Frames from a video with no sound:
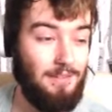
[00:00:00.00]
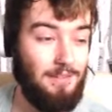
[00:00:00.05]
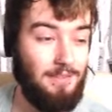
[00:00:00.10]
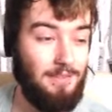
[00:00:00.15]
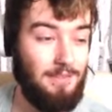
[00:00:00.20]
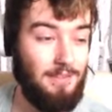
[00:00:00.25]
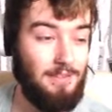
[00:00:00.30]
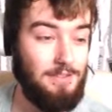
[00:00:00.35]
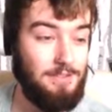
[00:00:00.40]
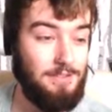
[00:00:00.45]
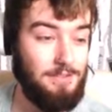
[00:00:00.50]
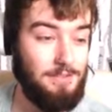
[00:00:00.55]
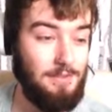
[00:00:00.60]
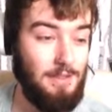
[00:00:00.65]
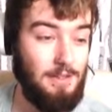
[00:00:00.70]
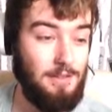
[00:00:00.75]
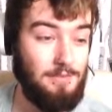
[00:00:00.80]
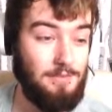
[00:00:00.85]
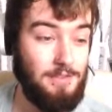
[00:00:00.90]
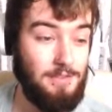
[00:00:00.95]
There's also a
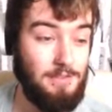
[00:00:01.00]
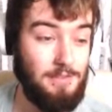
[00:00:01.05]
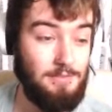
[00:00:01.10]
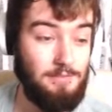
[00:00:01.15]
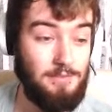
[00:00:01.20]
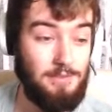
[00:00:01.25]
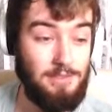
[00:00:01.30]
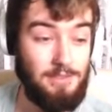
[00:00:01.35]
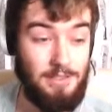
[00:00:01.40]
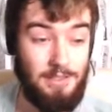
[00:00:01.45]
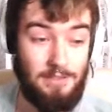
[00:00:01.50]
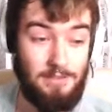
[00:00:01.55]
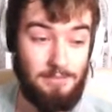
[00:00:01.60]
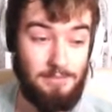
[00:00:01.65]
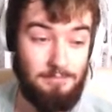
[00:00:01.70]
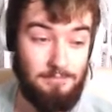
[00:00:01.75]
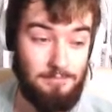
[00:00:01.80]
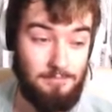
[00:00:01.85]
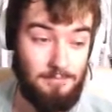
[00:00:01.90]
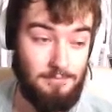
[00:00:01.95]
health system which takes,
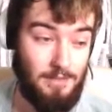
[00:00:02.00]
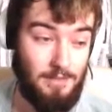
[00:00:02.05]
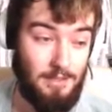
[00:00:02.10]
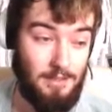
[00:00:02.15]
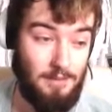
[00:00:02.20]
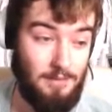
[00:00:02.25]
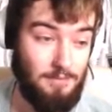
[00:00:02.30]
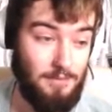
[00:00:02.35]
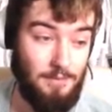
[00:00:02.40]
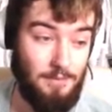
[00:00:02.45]
I've